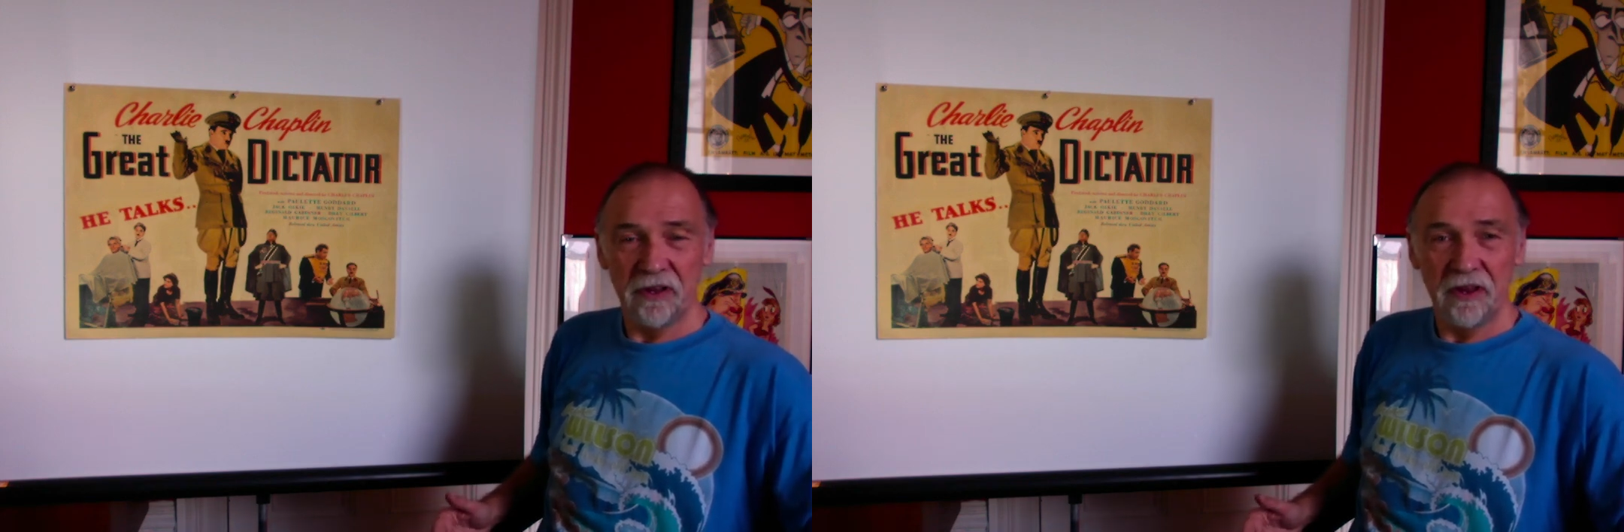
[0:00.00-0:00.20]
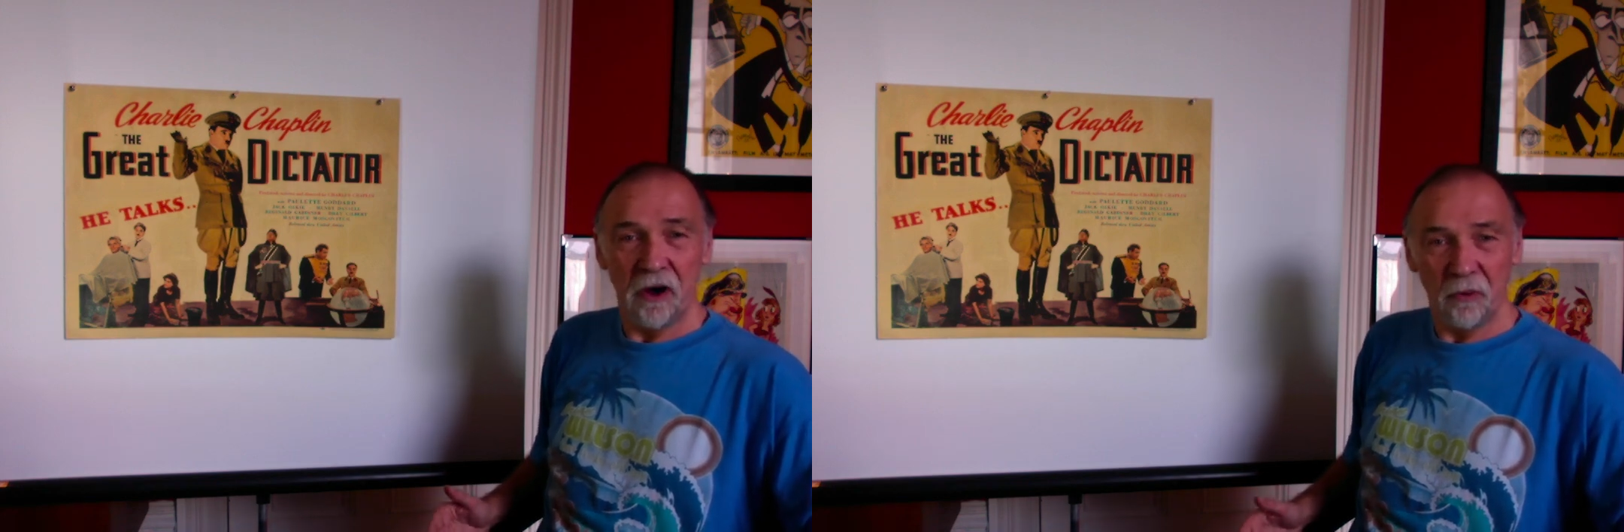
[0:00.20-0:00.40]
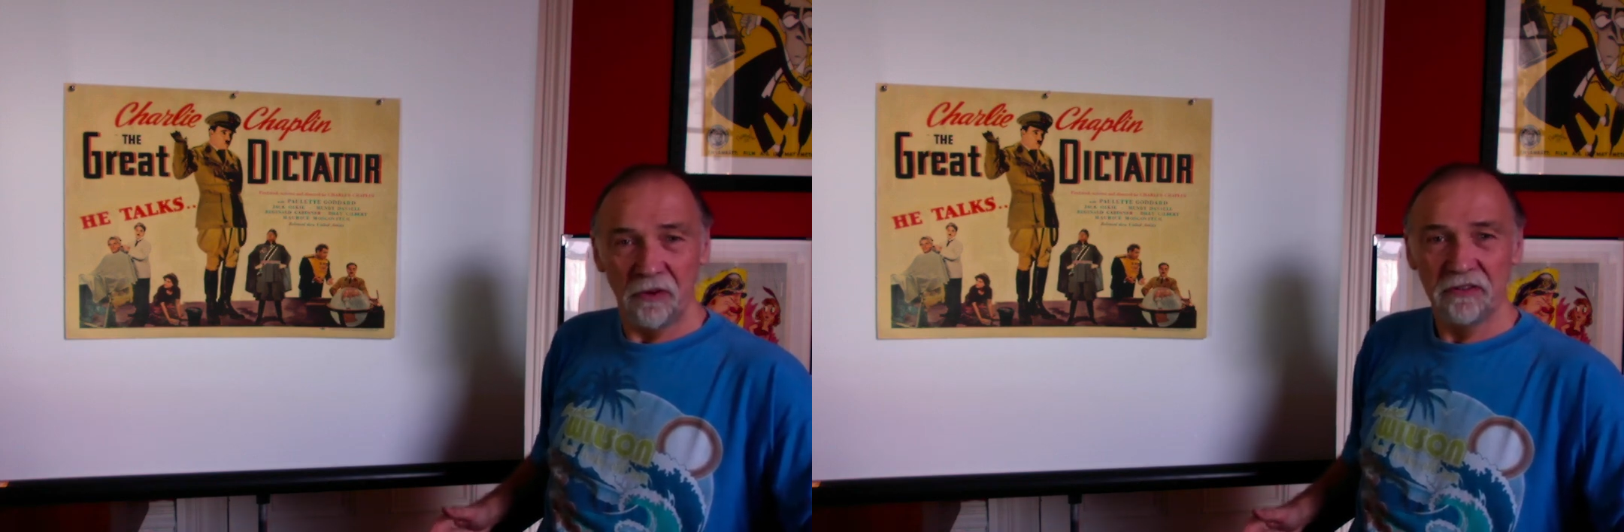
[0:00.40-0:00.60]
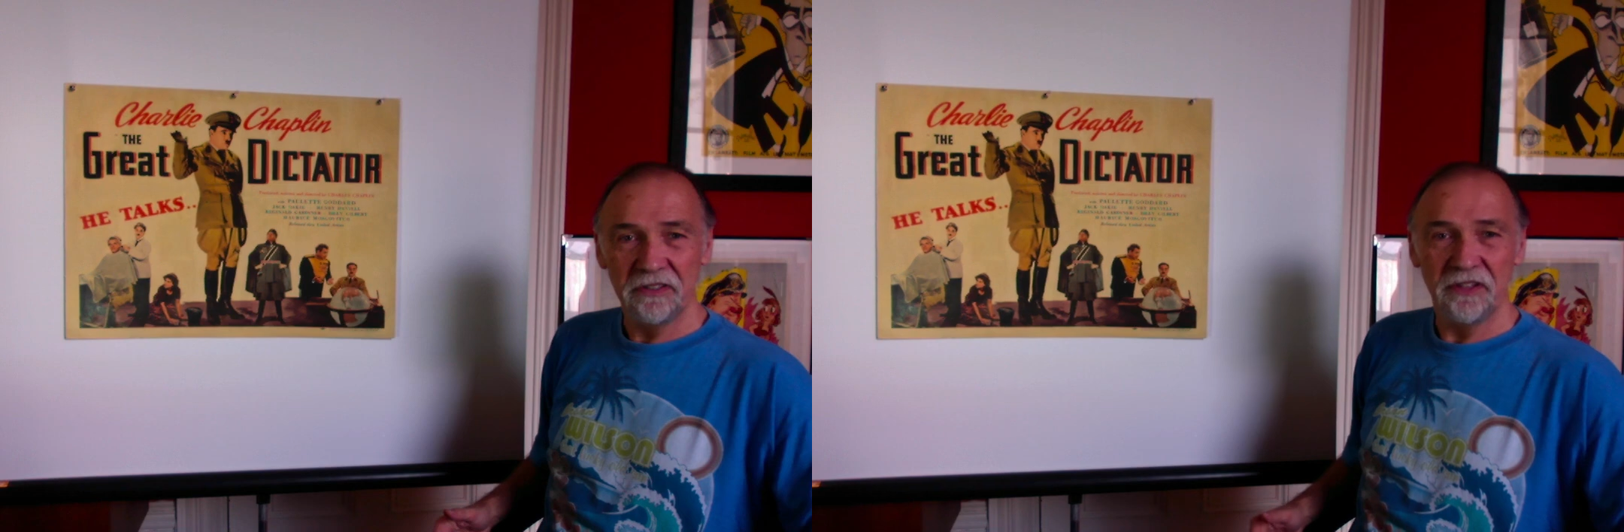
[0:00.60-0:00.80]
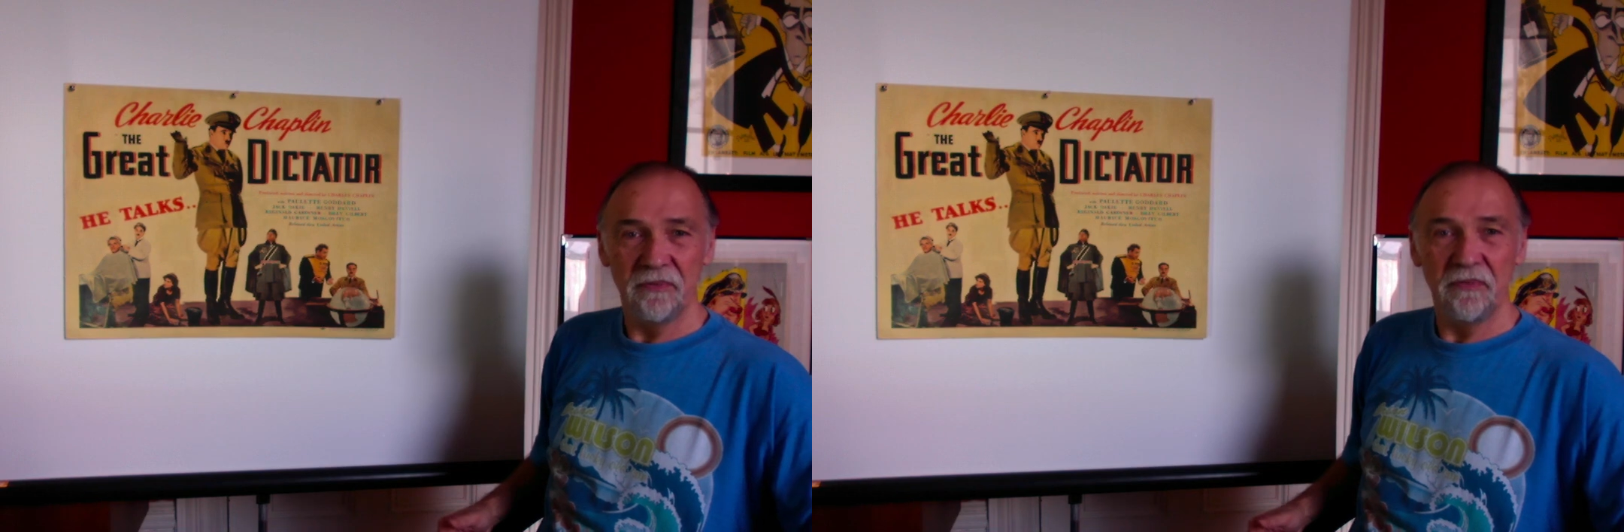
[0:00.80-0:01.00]
hold on to
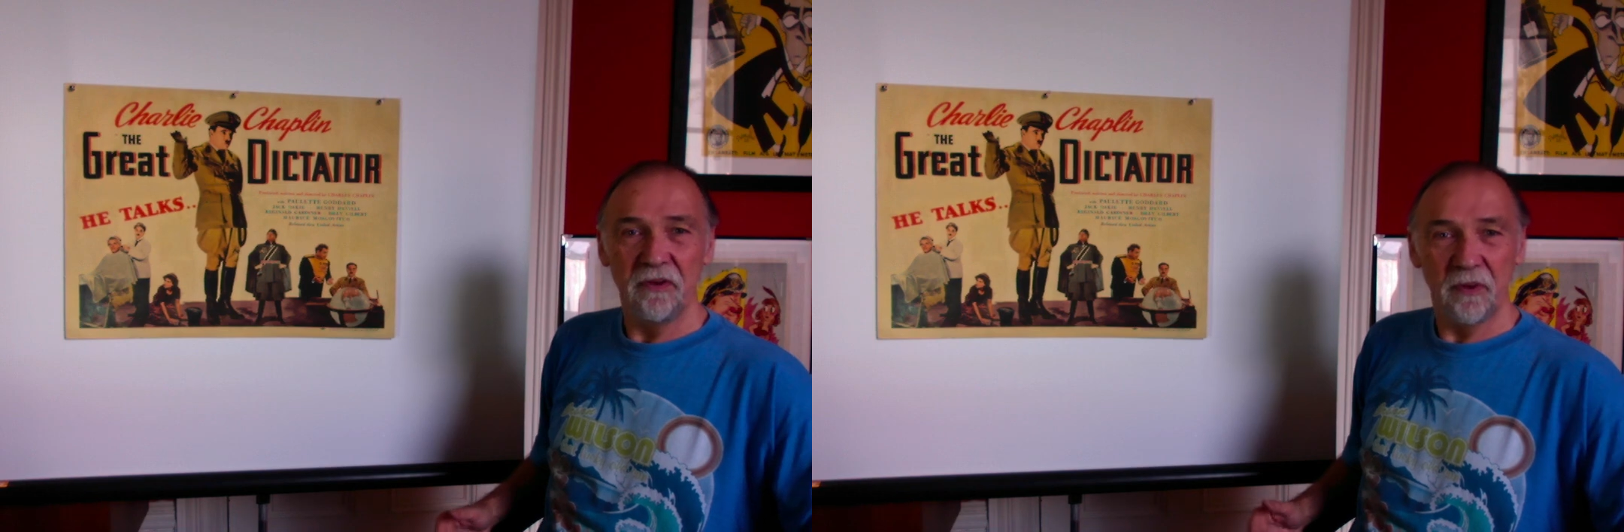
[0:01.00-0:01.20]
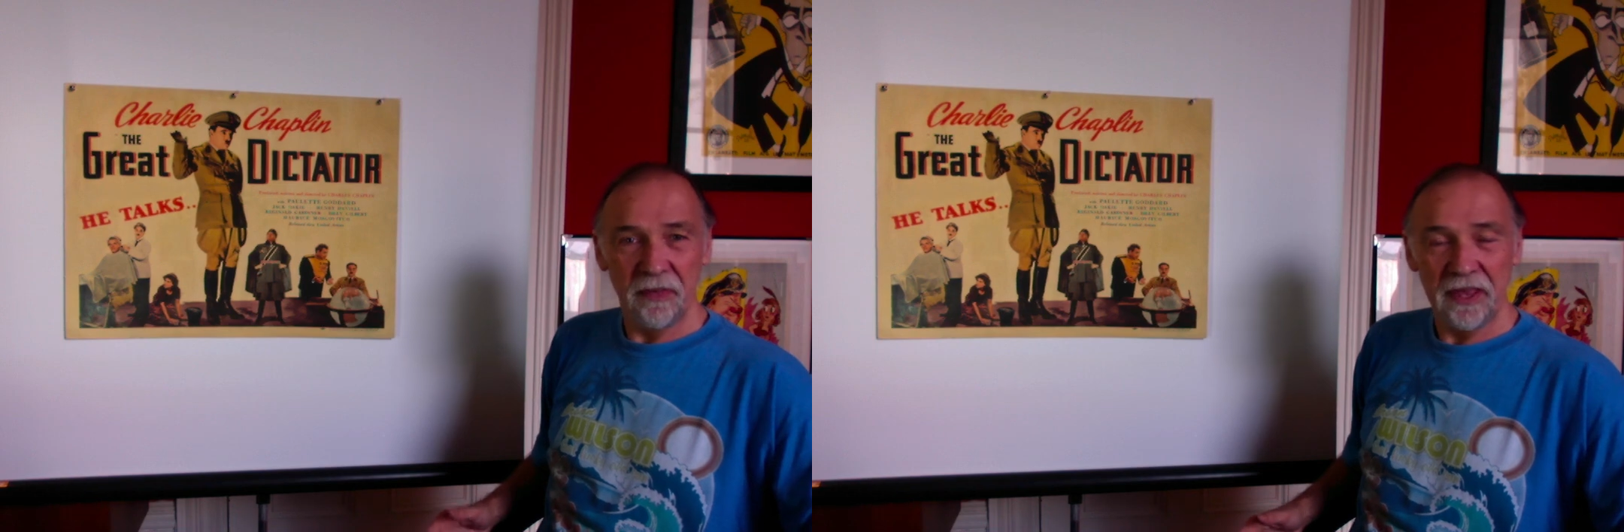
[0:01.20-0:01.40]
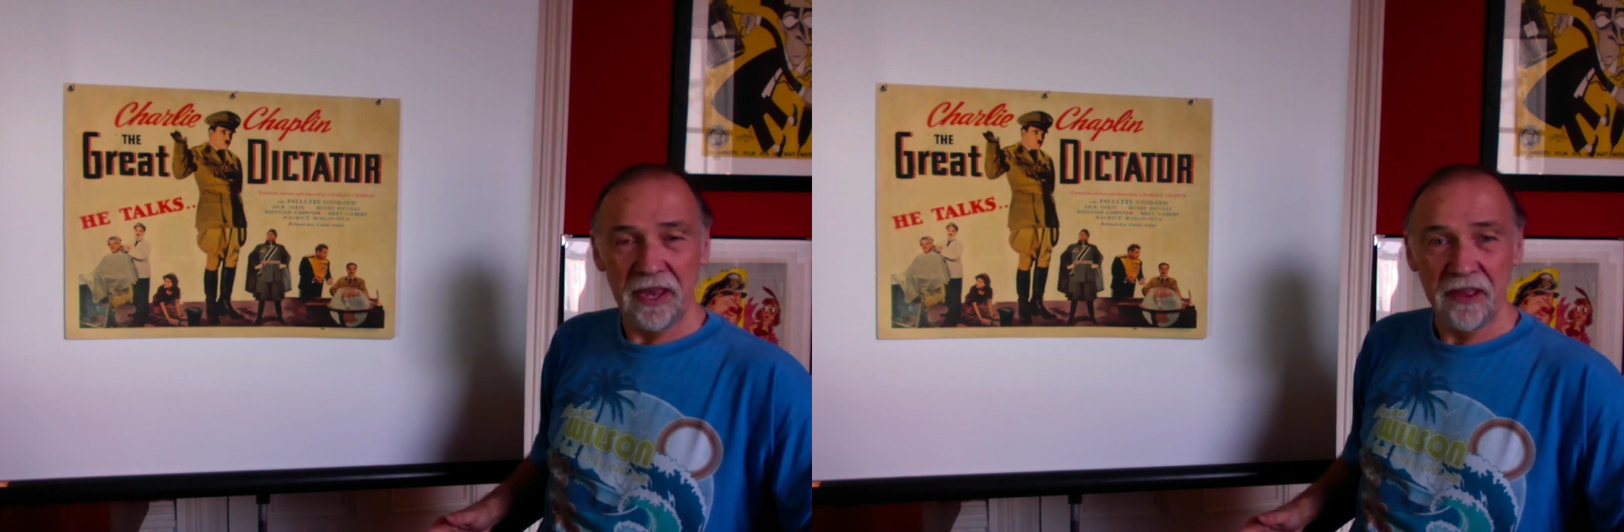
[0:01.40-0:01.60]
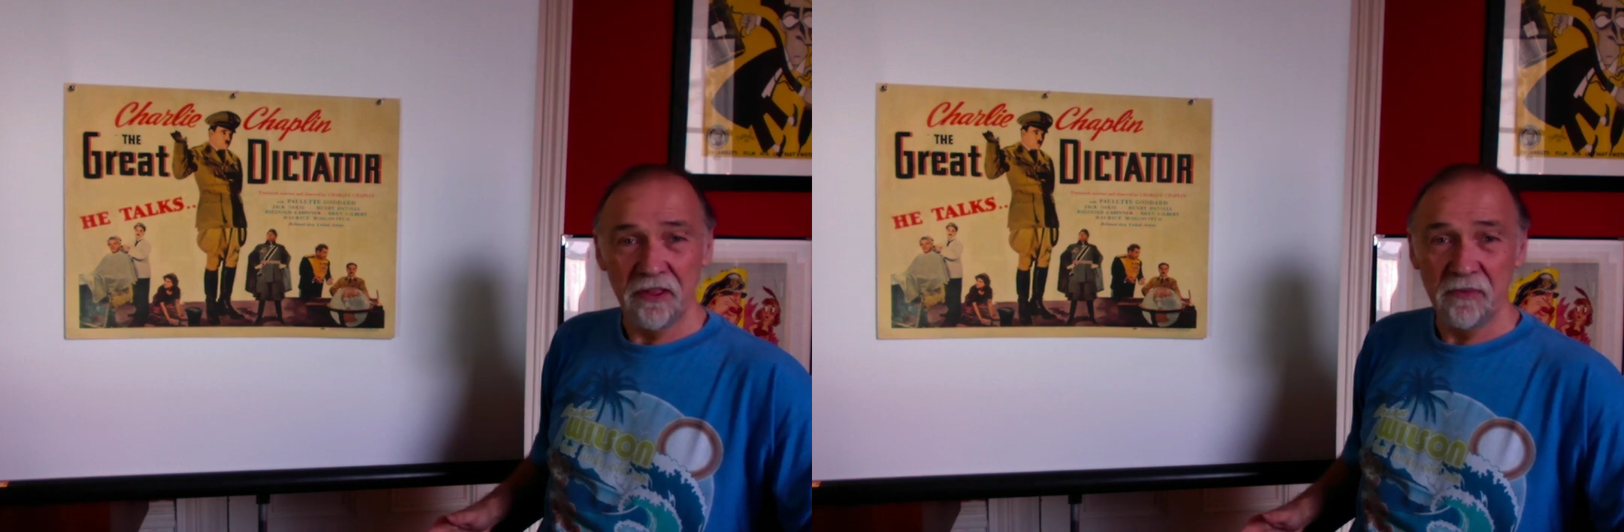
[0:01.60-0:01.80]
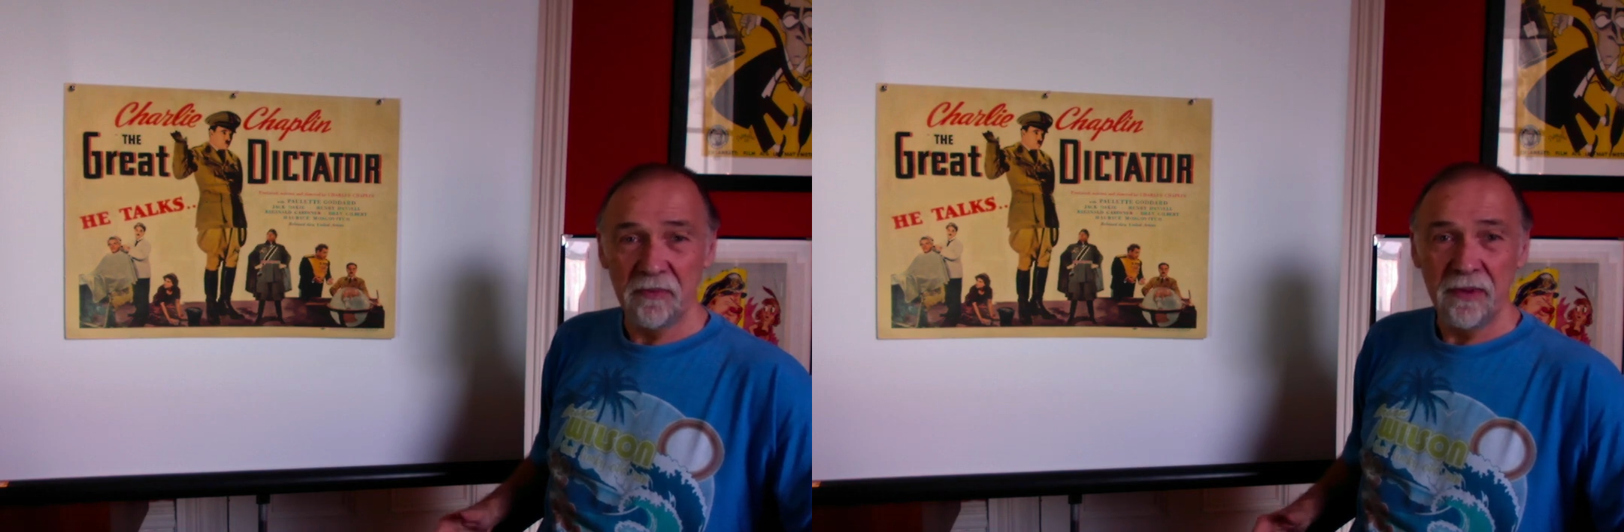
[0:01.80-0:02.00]
them when they get
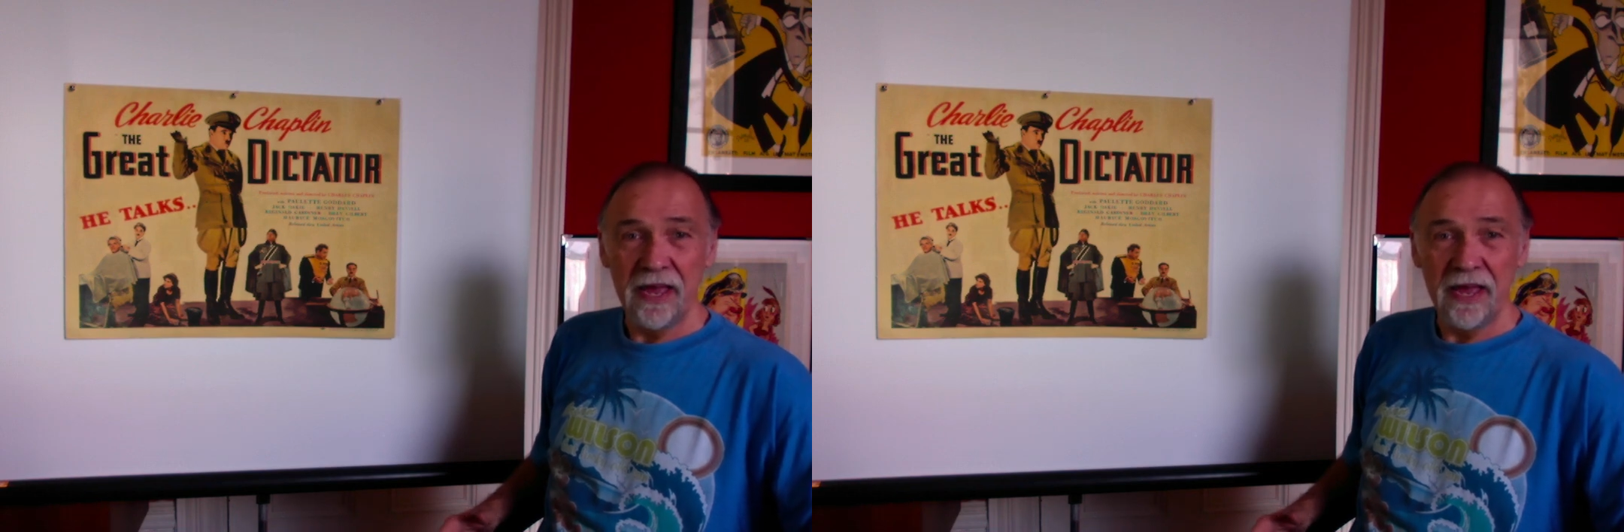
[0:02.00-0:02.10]
them,